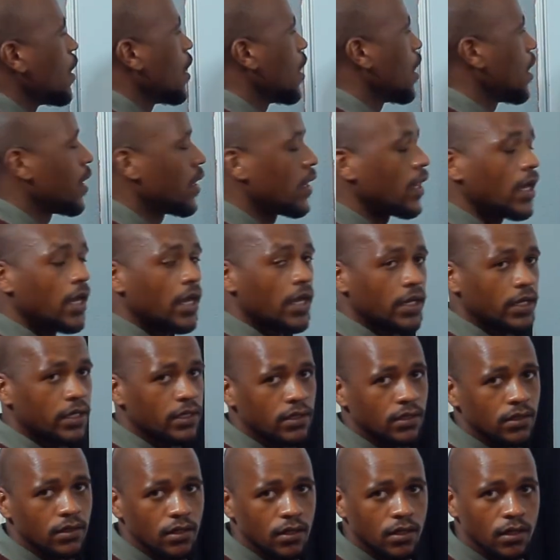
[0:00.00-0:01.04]
And
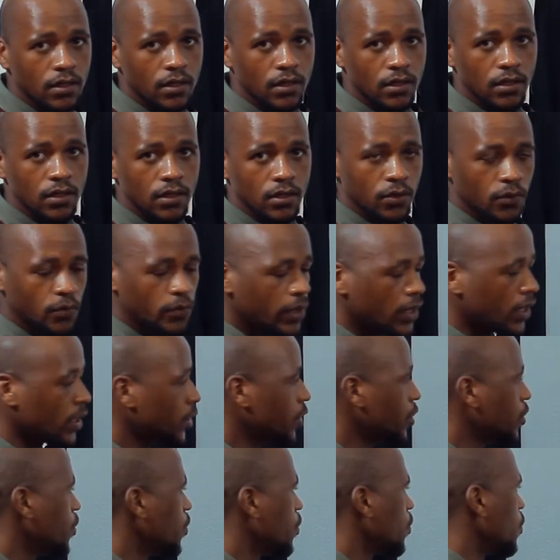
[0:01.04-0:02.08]
then we
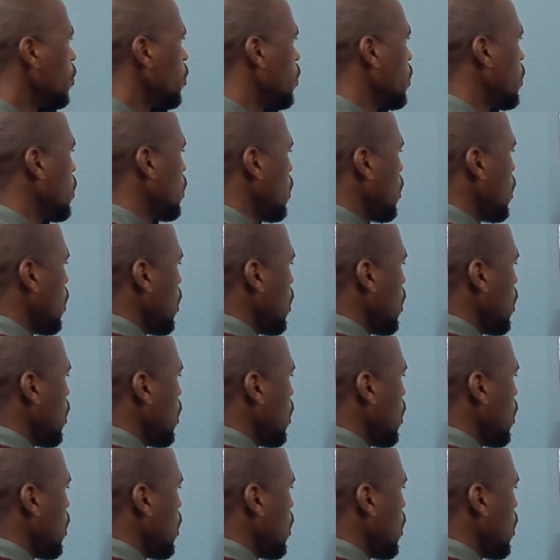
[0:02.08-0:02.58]
should